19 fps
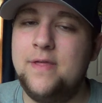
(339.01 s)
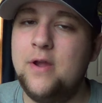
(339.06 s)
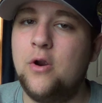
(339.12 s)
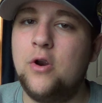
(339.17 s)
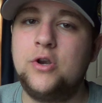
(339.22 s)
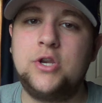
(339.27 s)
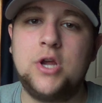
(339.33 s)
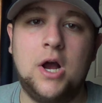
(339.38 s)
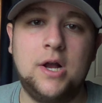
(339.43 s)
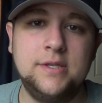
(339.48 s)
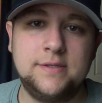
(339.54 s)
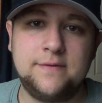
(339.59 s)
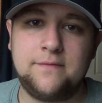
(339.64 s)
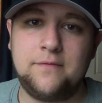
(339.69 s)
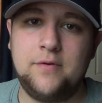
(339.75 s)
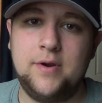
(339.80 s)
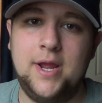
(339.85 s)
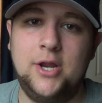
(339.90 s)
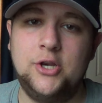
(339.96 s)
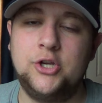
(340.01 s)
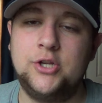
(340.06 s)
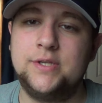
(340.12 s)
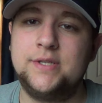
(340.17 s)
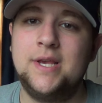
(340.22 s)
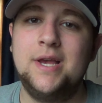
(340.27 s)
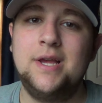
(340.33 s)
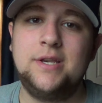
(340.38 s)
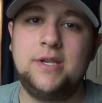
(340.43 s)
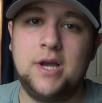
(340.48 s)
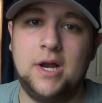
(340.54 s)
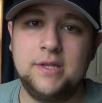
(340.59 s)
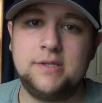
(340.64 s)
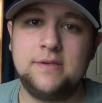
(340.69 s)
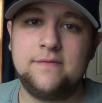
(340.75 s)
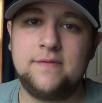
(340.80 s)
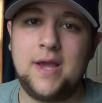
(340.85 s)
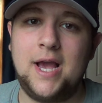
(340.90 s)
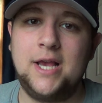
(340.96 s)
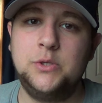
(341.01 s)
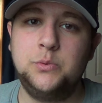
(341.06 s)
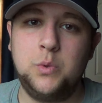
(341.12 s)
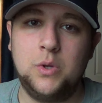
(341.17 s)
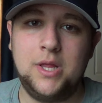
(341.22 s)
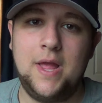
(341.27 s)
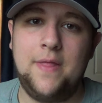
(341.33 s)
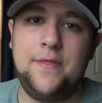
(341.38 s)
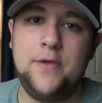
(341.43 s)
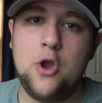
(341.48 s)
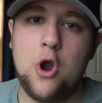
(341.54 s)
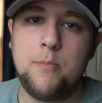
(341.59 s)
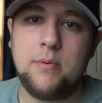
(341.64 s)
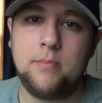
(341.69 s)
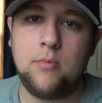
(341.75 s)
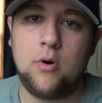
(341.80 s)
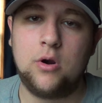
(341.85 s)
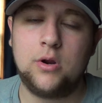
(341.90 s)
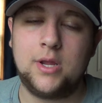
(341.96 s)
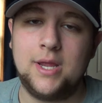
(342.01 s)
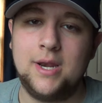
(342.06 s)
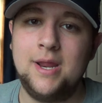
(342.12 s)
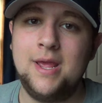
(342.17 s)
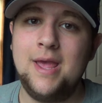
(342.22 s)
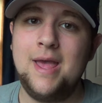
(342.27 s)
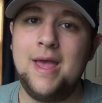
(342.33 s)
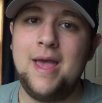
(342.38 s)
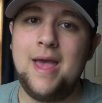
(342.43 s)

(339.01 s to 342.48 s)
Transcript: There are tons of free agents, tons of guys will hit the open market,